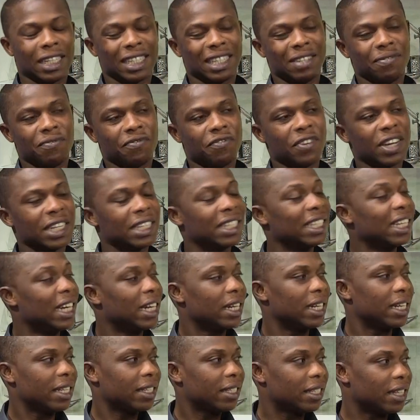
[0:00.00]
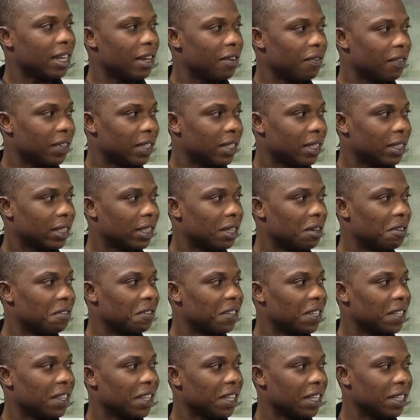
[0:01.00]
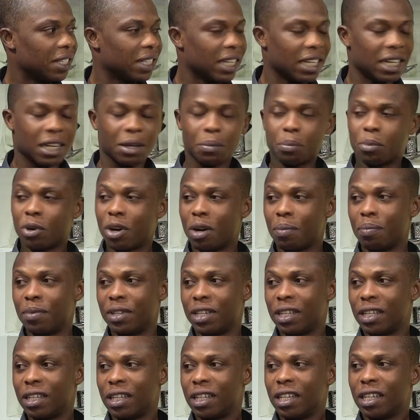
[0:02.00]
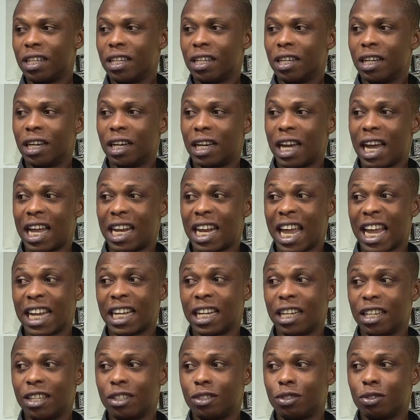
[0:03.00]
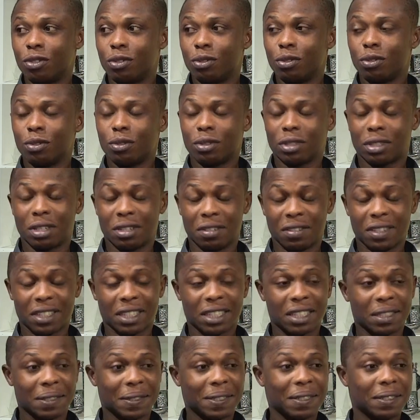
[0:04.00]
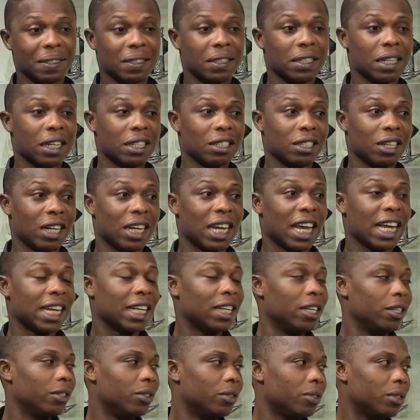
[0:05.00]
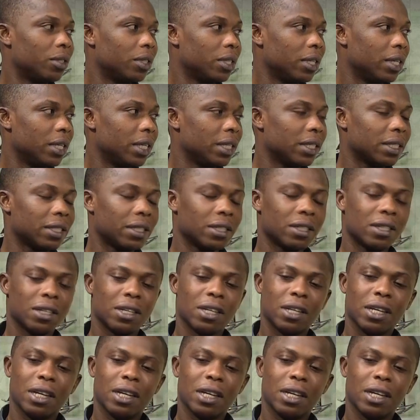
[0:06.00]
infection at the cervix, some of the things that are likely to, some of the symptoms that you are likely to see is